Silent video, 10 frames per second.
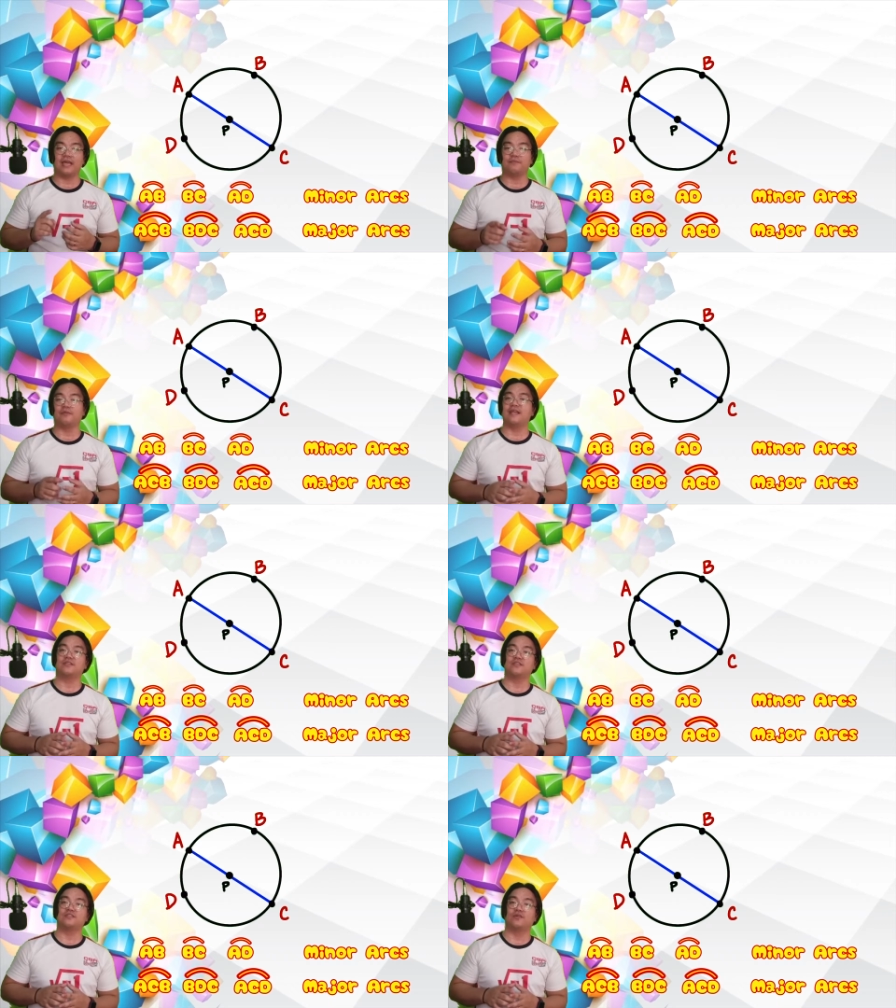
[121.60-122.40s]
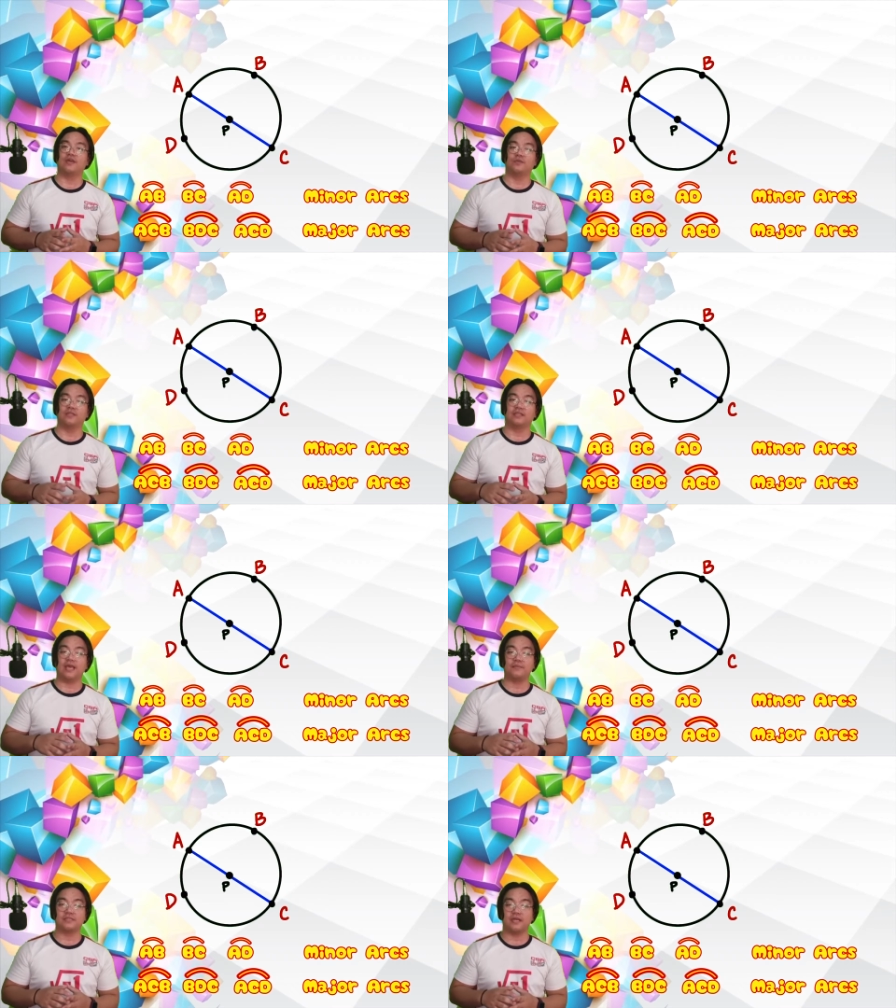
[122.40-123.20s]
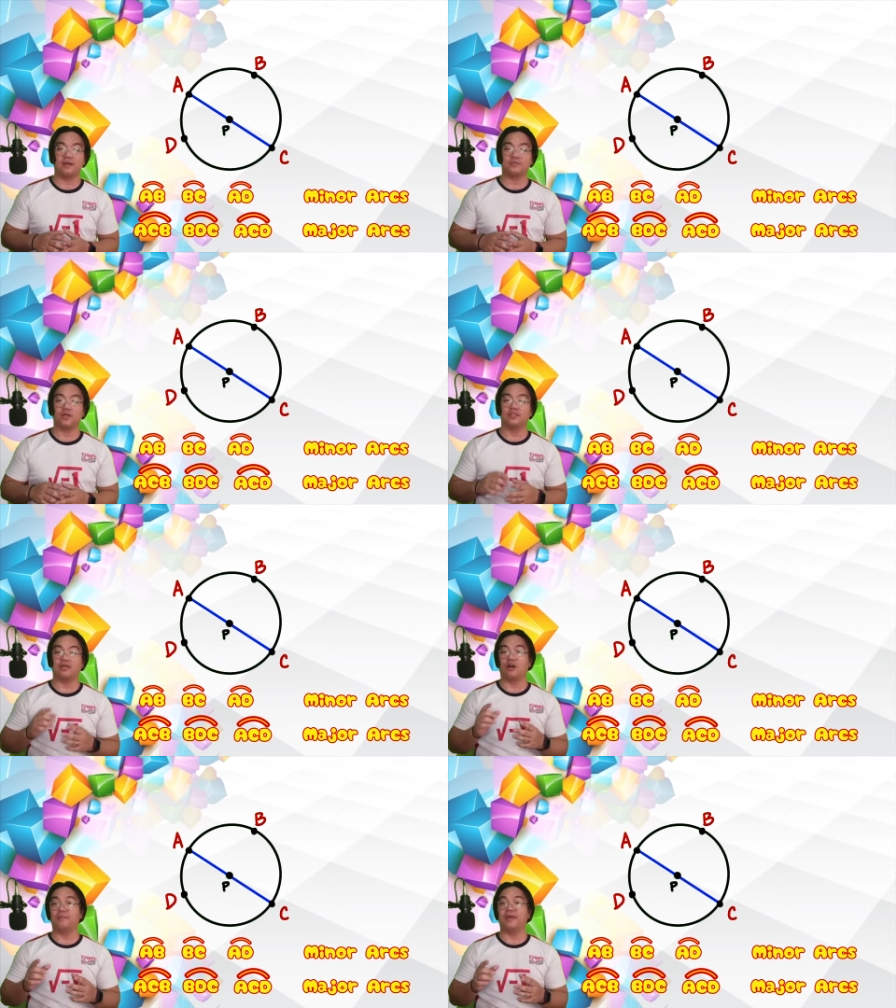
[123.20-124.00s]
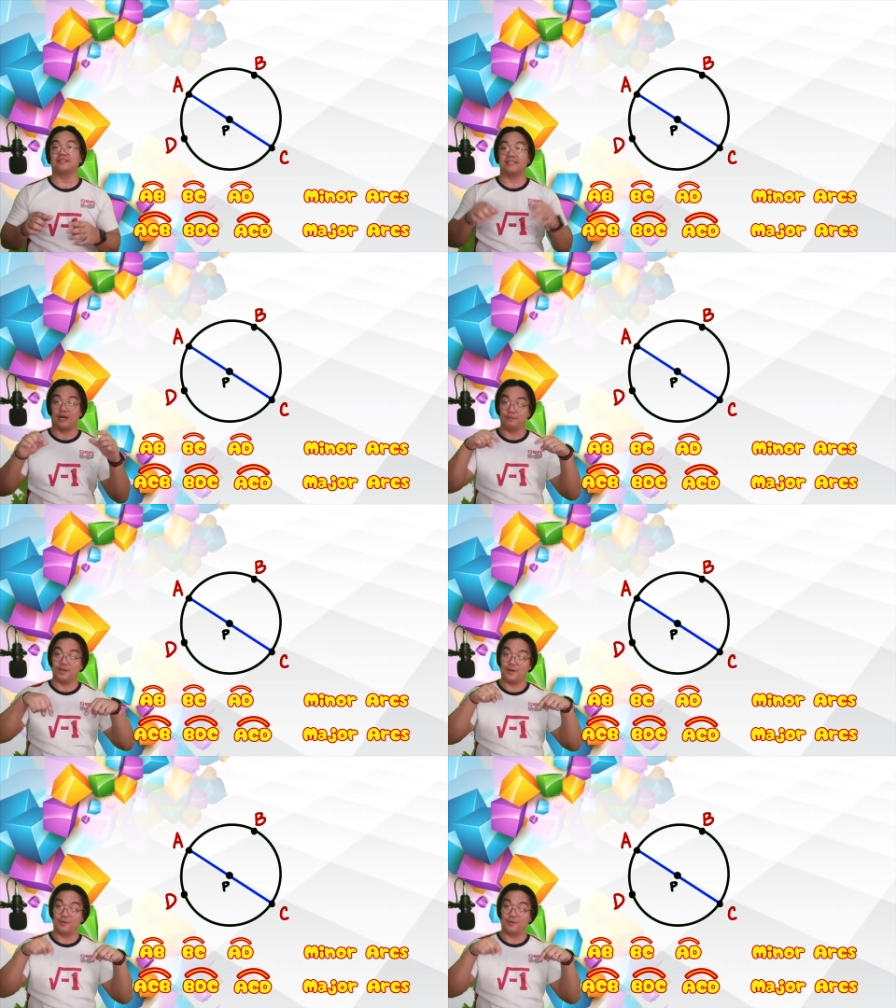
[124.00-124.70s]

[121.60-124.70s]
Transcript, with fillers: answers together with the timestamps on the comments down below.